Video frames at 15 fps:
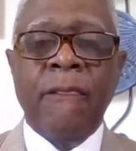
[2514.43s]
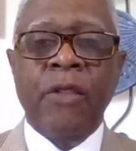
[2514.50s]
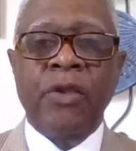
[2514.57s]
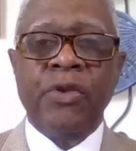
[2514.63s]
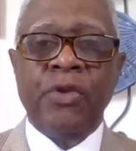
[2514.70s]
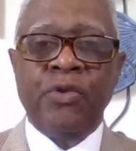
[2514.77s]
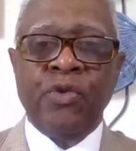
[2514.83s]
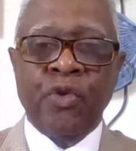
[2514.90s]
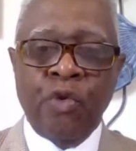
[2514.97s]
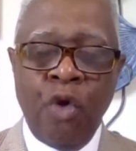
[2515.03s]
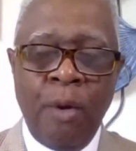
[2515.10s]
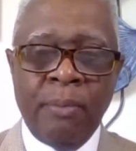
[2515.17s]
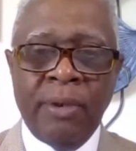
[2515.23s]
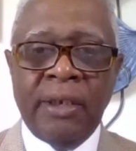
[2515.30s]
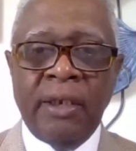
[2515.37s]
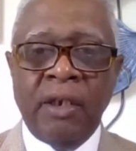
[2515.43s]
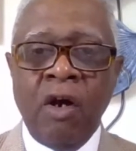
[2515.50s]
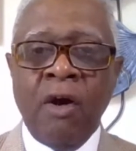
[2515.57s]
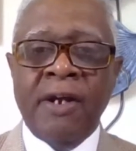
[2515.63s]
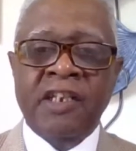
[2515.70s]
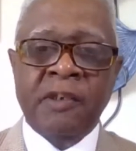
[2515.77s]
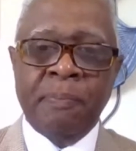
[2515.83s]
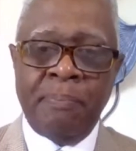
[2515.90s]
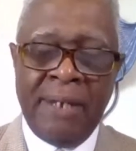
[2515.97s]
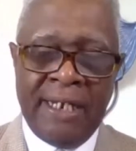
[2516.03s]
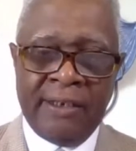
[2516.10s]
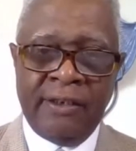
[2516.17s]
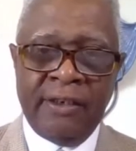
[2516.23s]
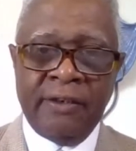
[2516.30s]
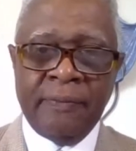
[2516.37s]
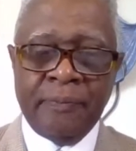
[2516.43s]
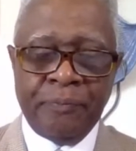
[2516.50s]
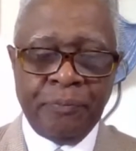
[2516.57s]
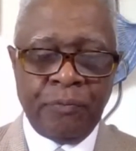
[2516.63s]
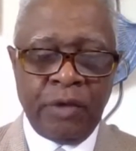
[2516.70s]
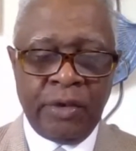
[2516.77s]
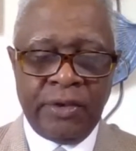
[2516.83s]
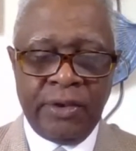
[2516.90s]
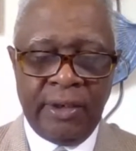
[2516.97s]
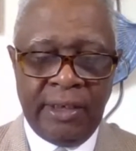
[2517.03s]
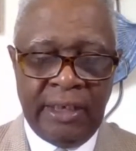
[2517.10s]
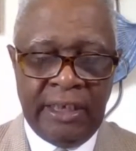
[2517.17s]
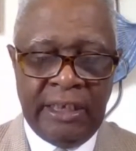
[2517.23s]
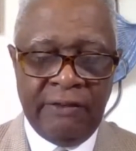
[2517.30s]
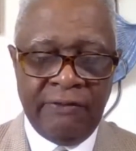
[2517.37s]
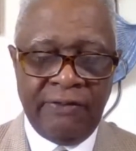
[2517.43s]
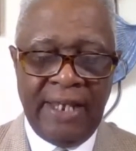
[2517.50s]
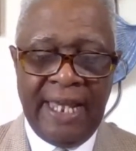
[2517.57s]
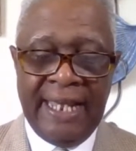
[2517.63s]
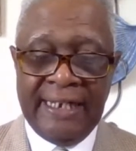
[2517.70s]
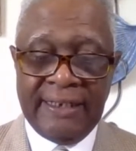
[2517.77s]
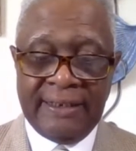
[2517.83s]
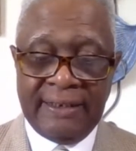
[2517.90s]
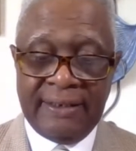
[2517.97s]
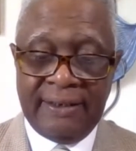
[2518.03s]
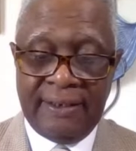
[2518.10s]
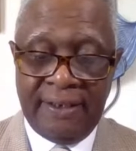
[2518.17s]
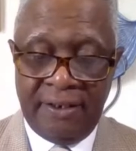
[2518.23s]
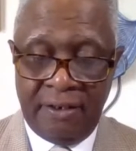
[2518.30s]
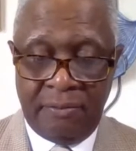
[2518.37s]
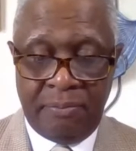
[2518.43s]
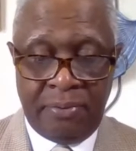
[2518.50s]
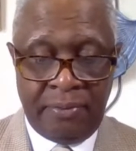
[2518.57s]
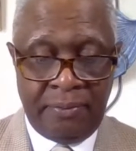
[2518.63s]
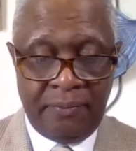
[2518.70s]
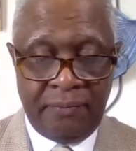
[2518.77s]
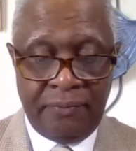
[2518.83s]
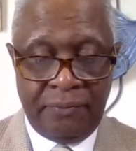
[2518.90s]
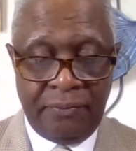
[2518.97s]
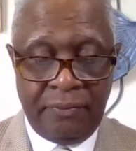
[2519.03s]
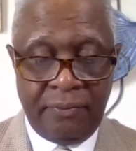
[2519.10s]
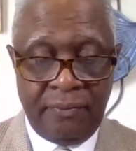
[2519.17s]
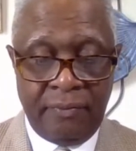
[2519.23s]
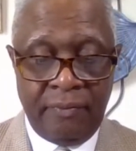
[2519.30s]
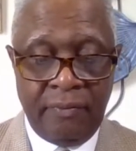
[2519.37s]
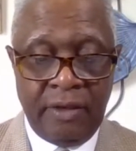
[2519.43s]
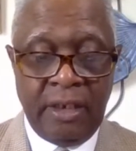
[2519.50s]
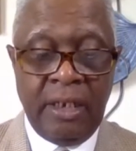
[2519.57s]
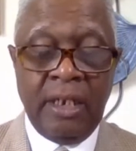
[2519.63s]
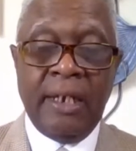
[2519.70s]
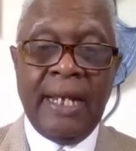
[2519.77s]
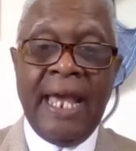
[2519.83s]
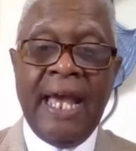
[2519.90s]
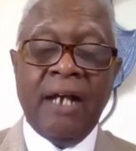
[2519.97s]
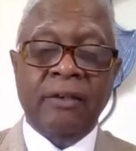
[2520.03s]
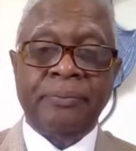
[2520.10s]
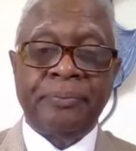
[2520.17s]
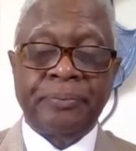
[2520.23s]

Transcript: You normally are expected to leave a tip. Now,